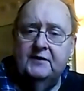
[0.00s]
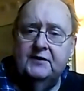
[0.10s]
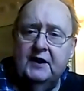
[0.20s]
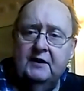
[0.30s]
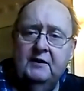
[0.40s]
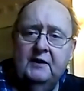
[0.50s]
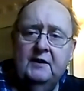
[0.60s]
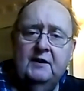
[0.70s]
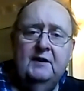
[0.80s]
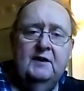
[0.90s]
So
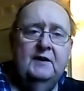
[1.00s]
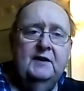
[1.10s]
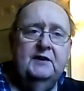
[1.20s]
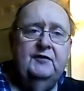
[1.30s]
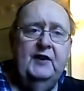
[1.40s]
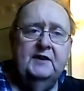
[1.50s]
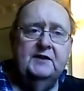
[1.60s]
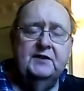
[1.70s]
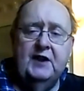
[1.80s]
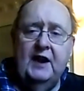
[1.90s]
it's fair
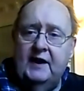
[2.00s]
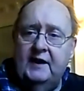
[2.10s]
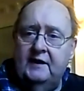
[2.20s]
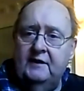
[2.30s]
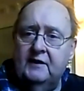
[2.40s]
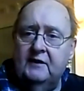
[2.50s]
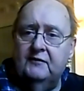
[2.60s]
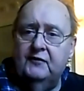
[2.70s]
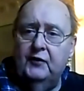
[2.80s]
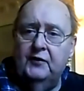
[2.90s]
to say
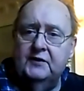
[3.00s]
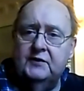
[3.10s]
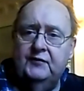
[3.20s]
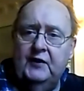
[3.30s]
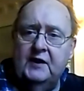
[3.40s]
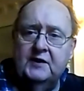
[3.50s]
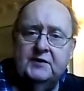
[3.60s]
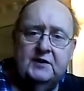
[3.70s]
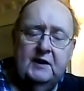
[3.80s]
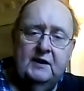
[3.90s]
that for this
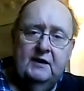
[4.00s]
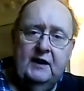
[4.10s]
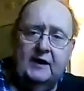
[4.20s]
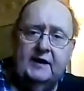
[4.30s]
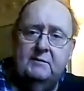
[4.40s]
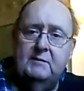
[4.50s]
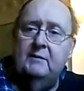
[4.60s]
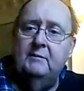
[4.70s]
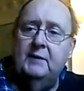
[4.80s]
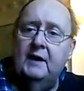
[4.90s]
first and lucky
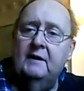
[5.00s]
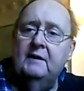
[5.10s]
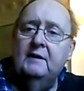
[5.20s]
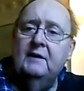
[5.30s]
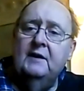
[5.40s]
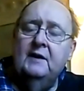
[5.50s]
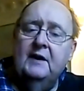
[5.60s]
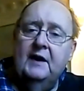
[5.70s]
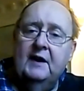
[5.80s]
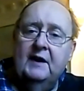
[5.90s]
member
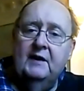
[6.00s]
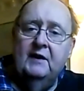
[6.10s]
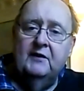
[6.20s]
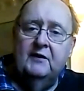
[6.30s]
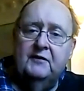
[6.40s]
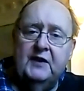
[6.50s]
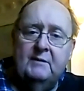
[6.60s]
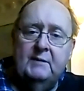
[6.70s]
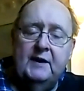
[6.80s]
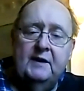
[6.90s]
of the
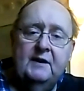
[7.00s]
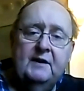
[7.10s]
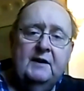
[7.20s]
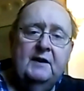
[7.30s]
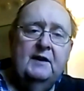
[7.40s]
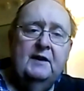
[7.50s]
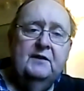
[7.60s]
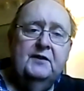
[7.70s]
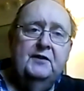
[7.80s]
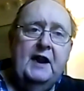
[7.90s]
family,
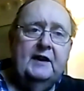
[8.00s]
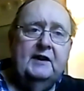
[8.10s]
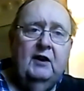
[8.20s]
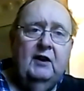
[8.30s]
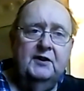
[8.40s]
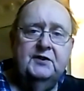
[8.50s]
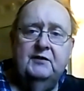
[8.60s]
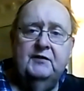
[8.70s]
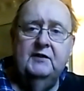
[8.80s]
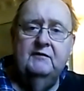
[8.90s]
the net cost
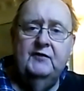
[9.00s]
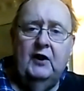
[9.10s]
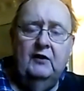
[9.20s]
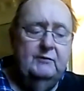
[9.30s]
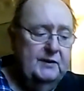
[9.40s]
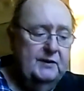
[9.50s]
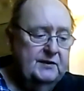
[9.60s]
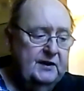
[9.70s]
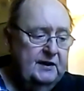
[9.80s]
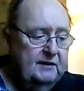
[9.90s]
of the involvement
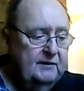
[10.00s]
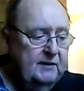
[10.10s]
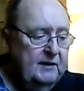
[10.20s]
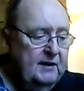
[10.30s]
in